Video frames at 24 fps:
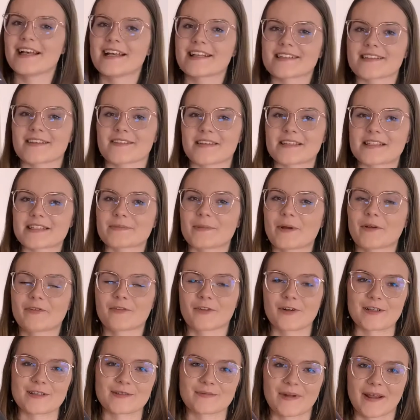So this is my
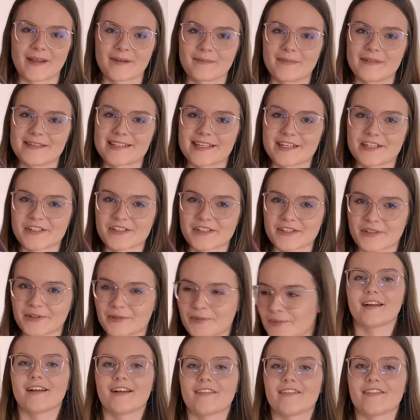first recommendation.